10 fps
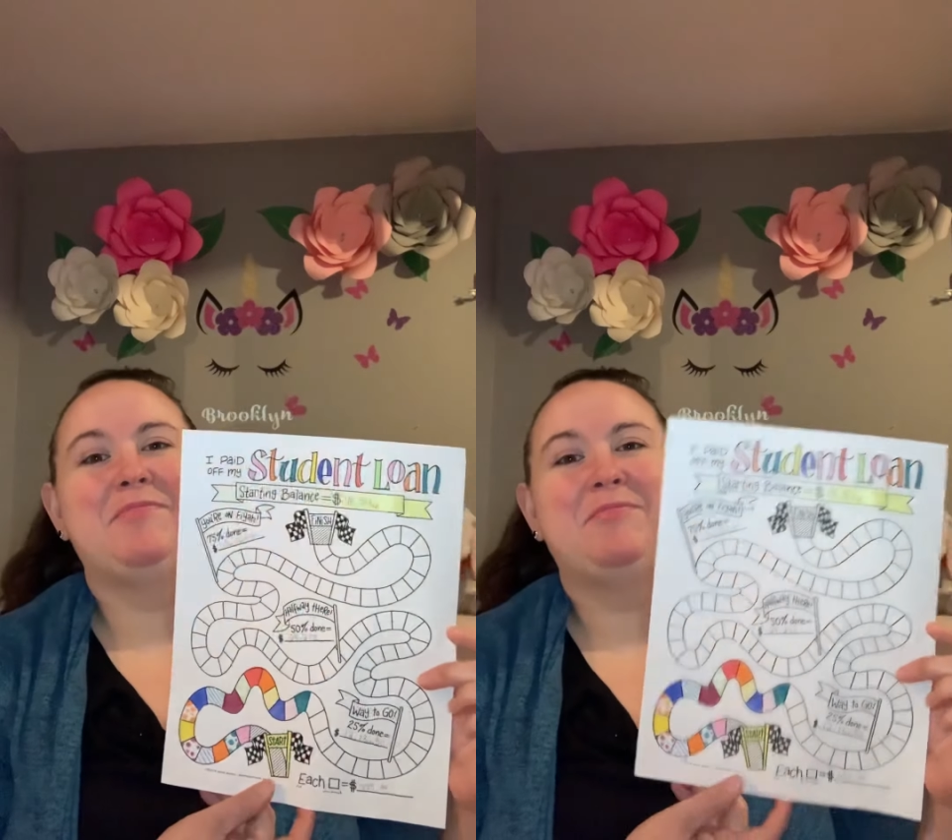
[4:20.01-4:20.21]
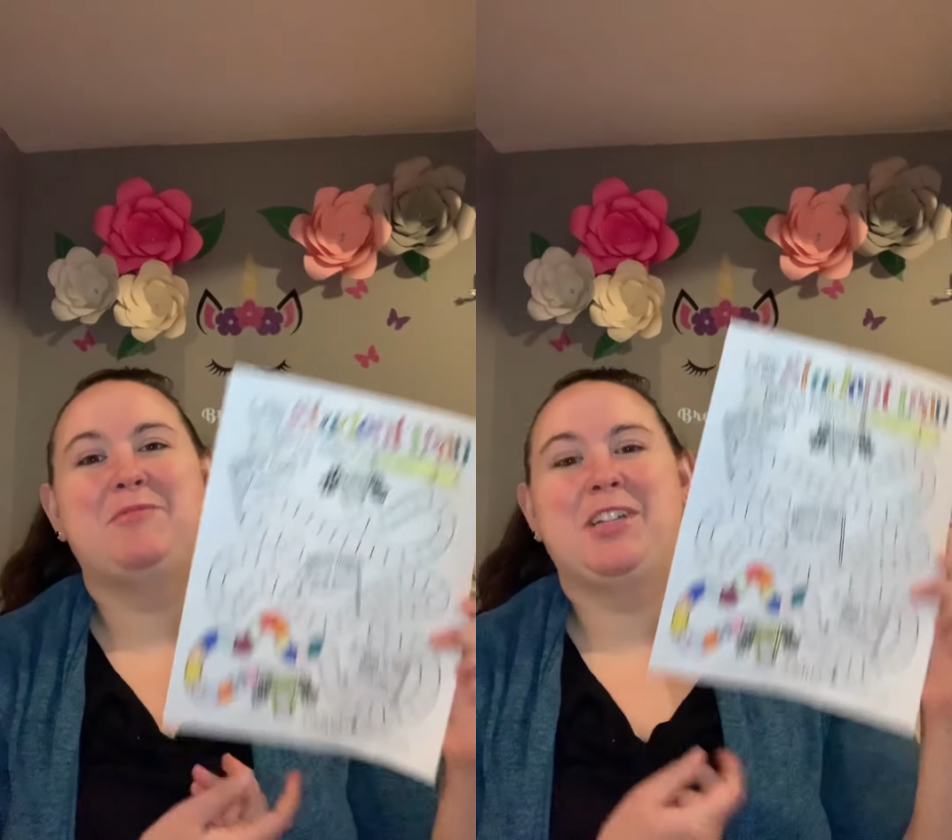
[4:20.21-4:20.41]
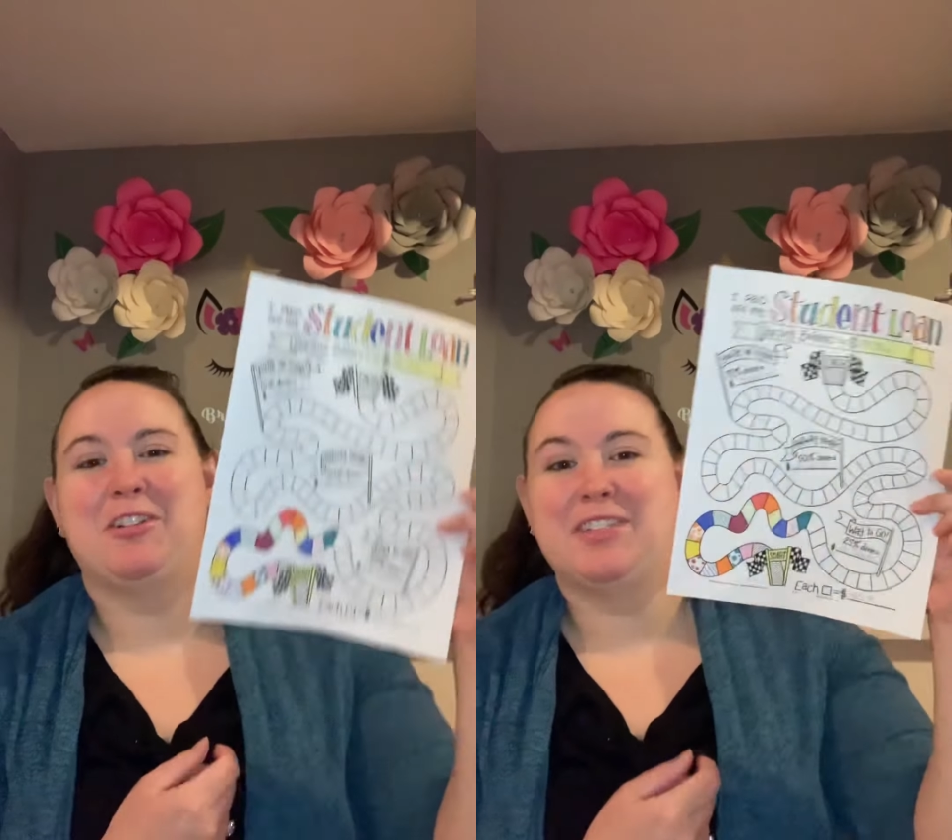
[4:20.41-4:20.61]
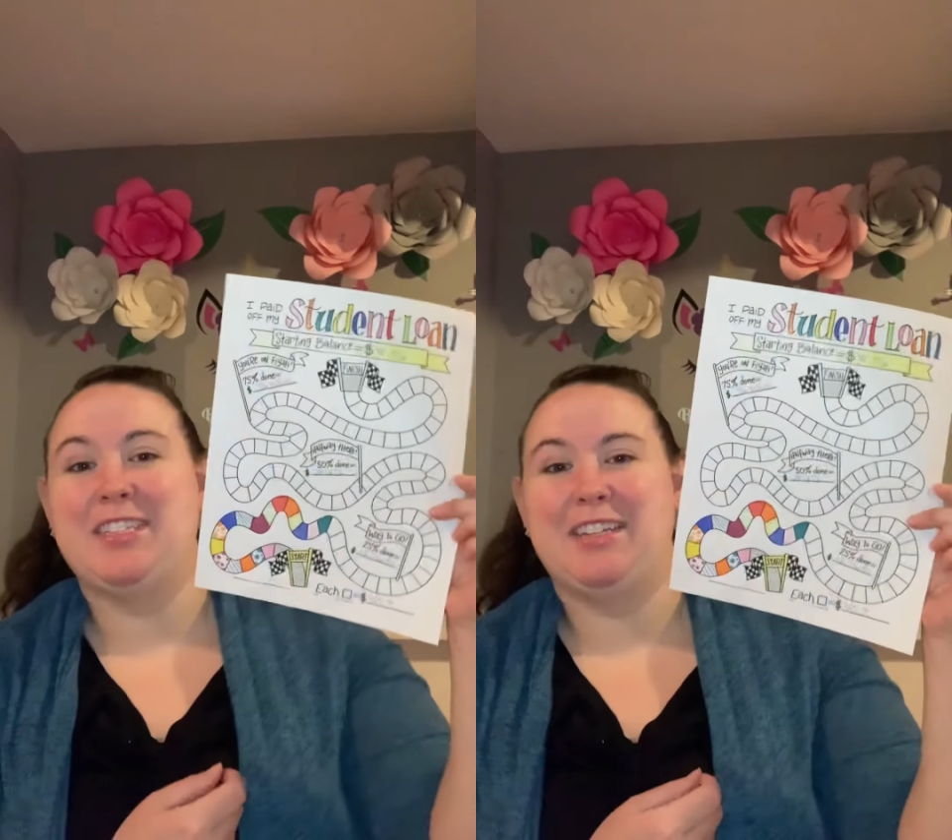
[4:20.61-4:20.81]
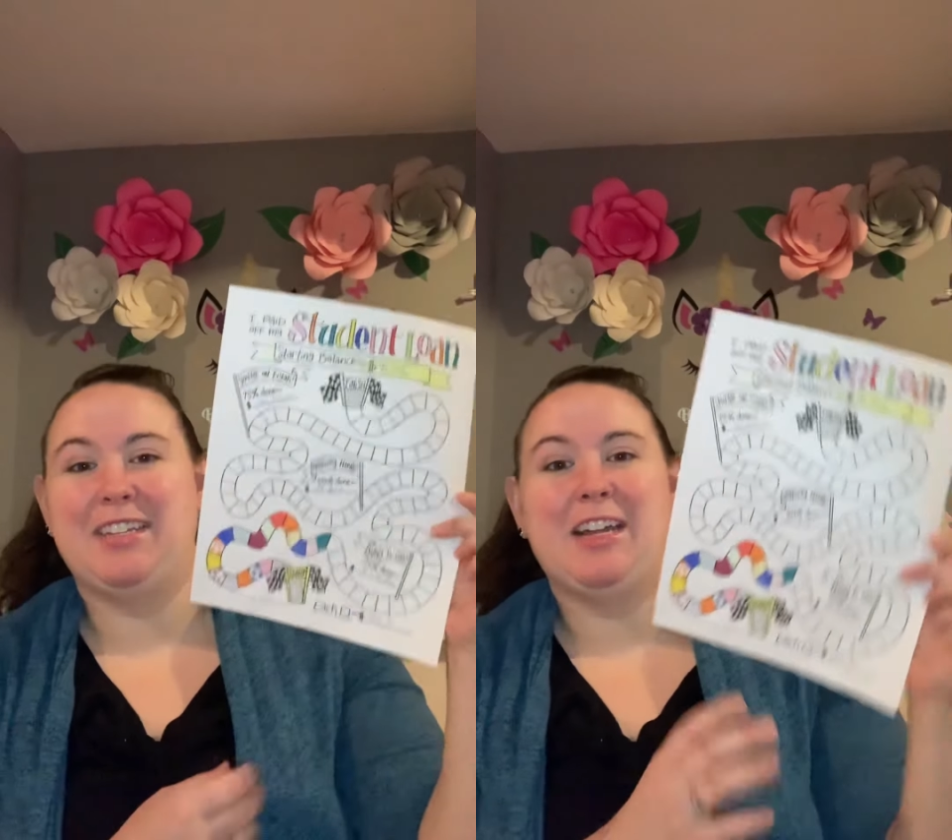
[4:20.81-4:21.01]
We are
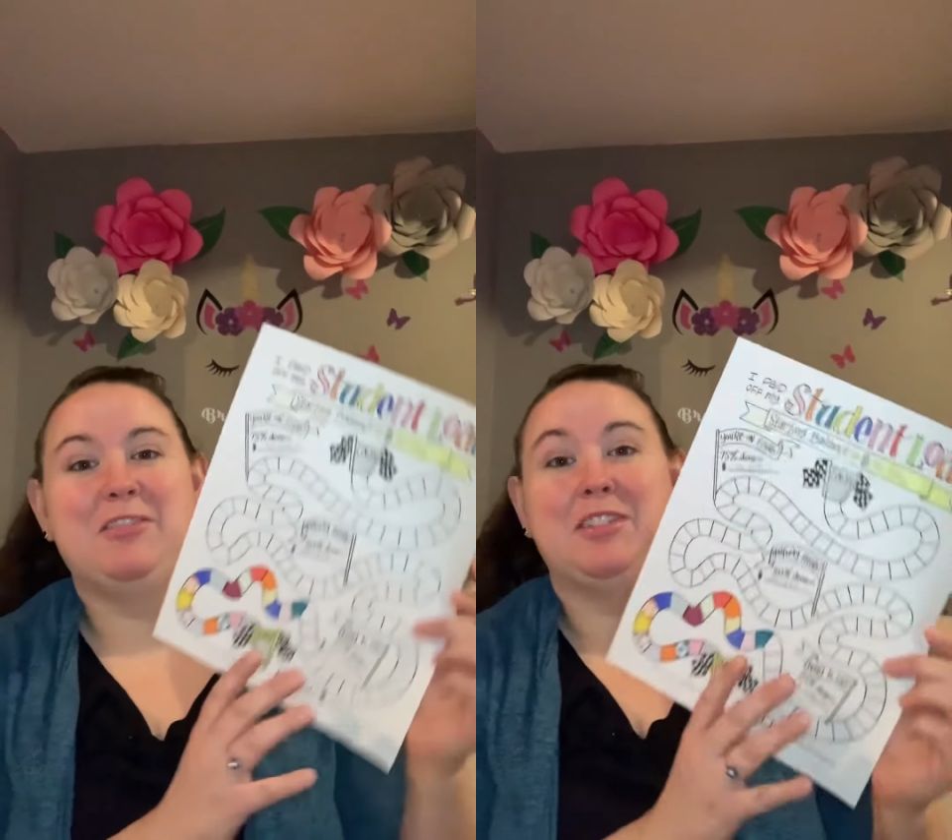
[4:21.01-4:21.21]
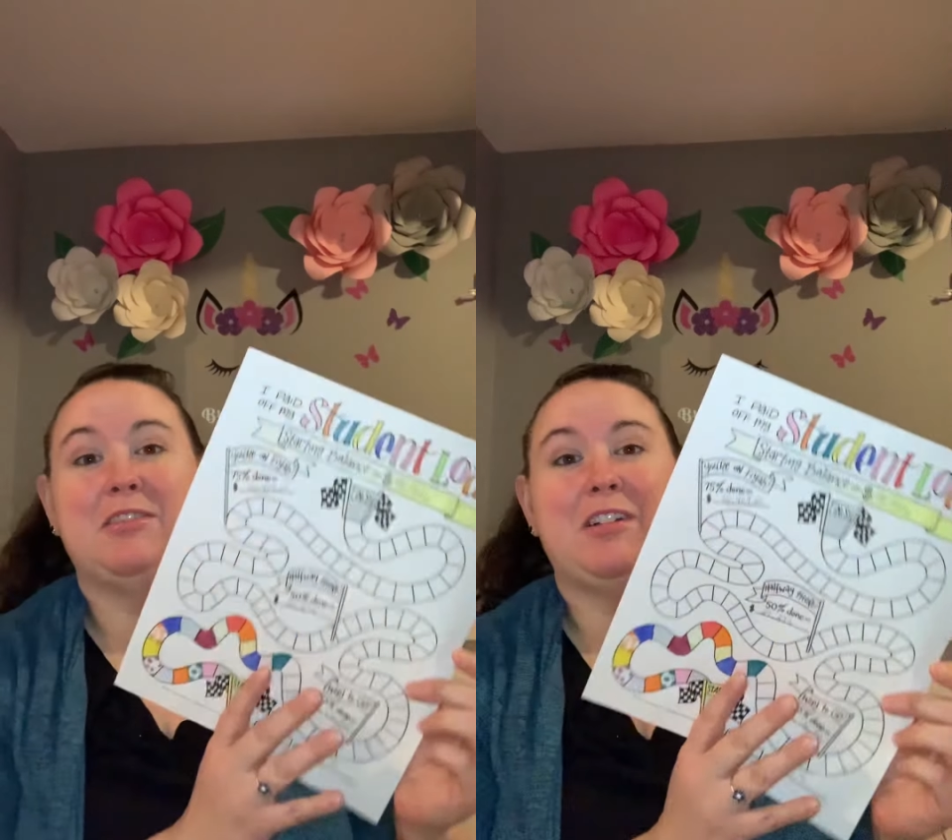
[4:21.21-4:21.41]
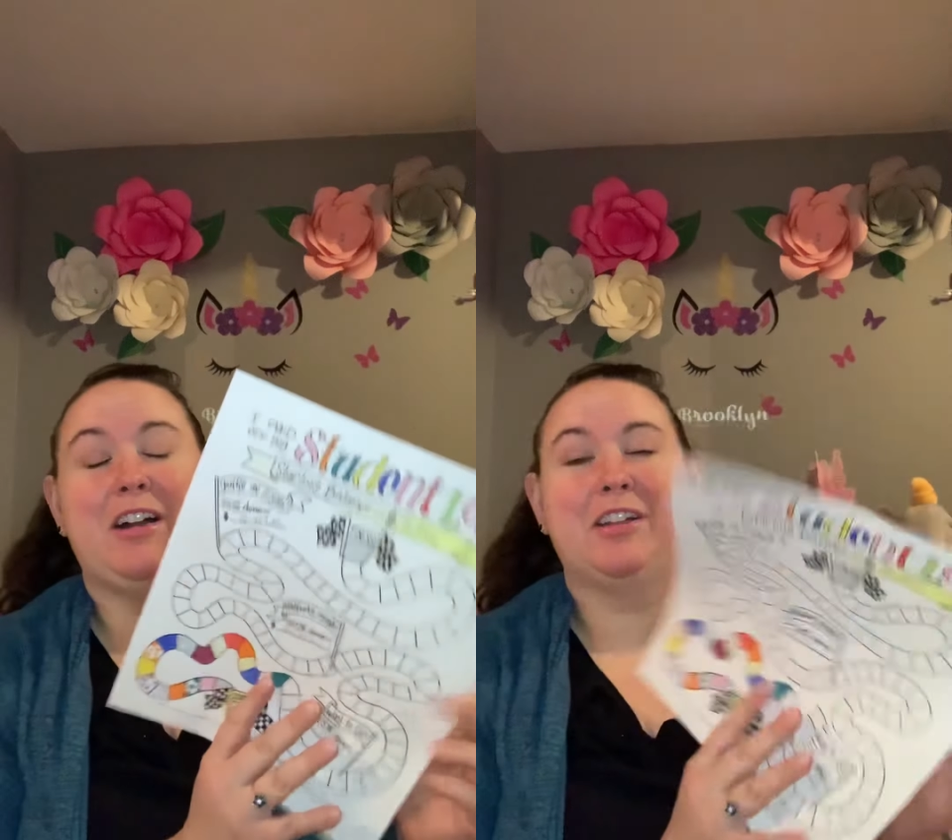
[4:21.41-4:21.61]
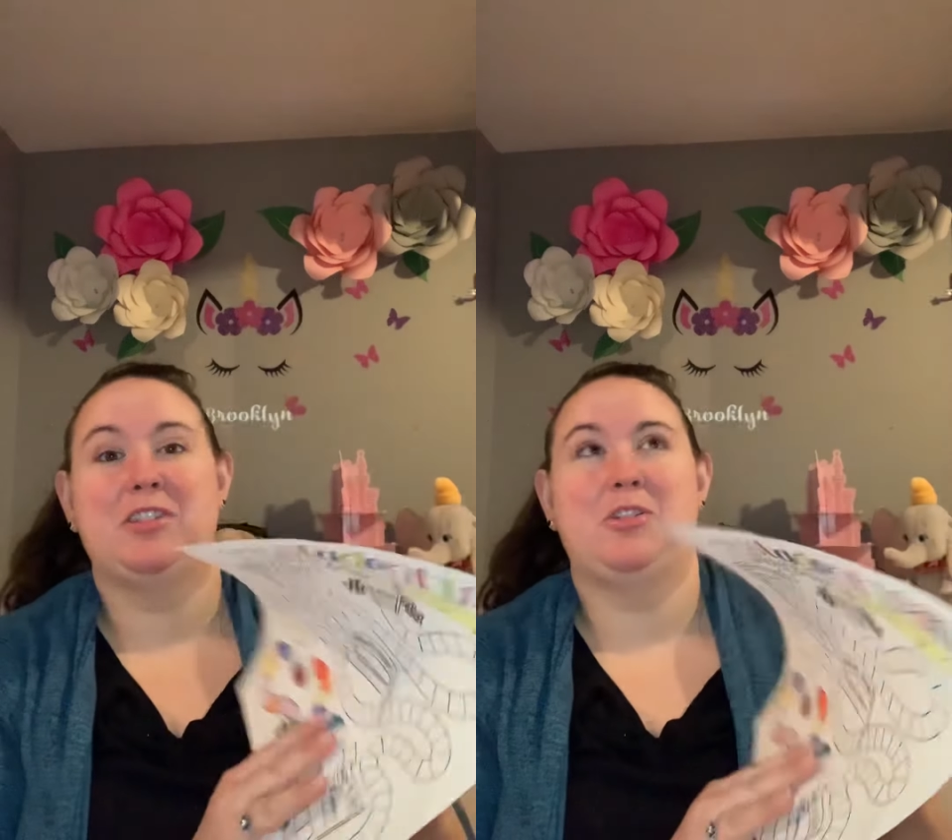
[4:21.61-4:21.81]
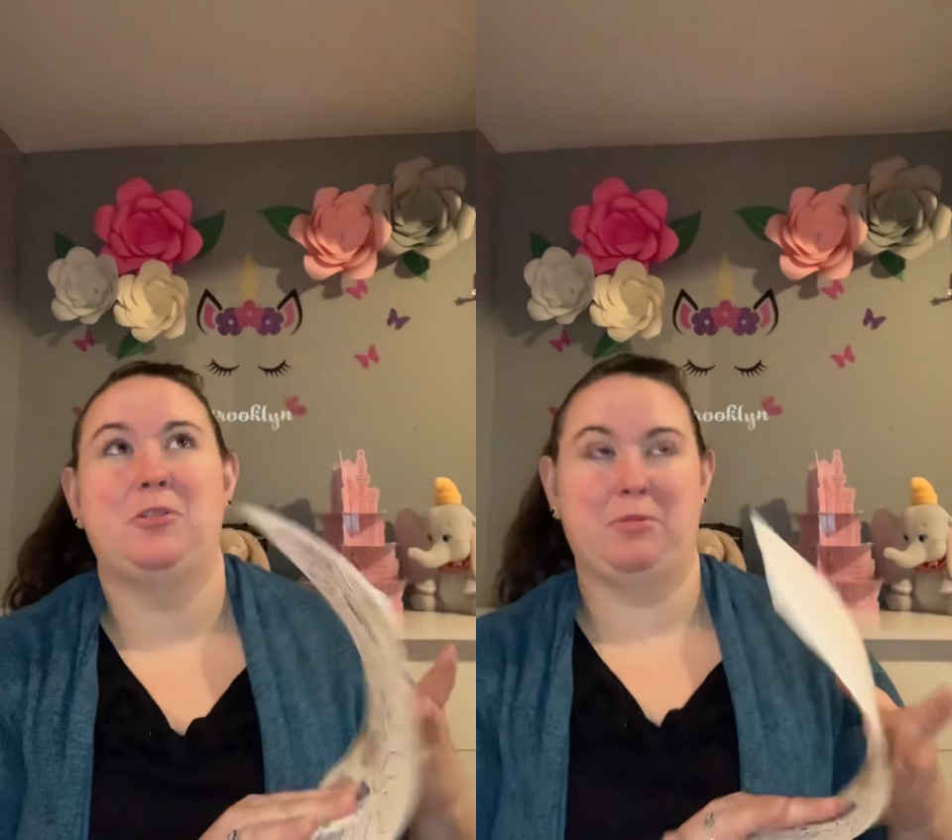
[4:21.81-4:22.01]
extended now until
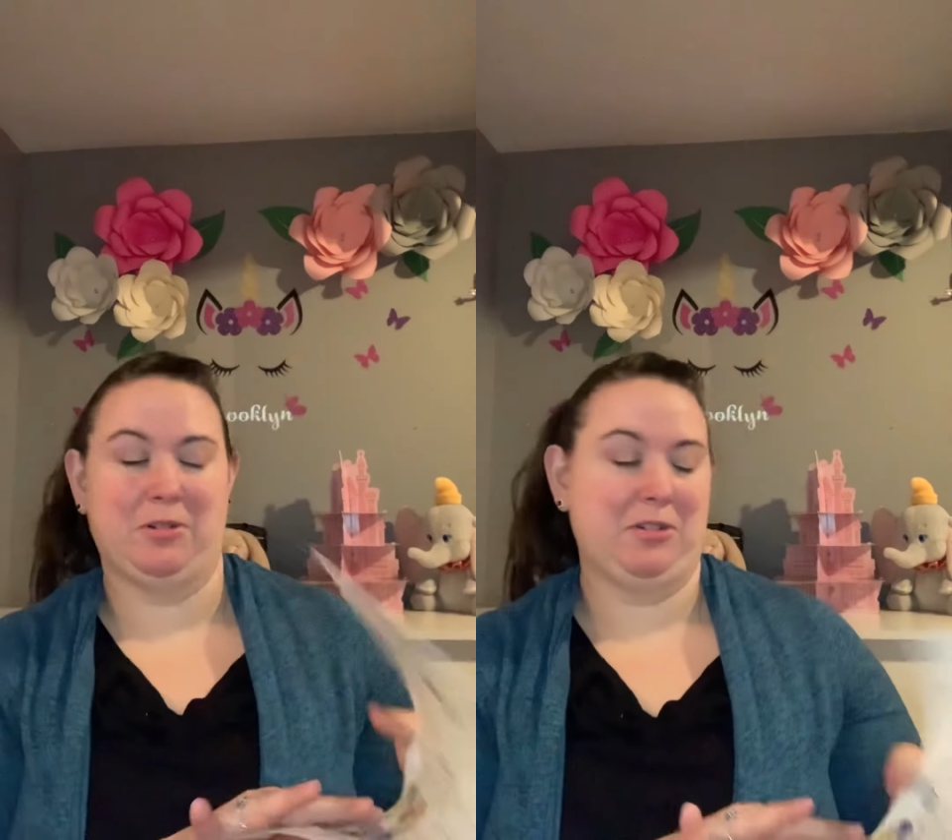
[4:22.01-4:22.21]
October.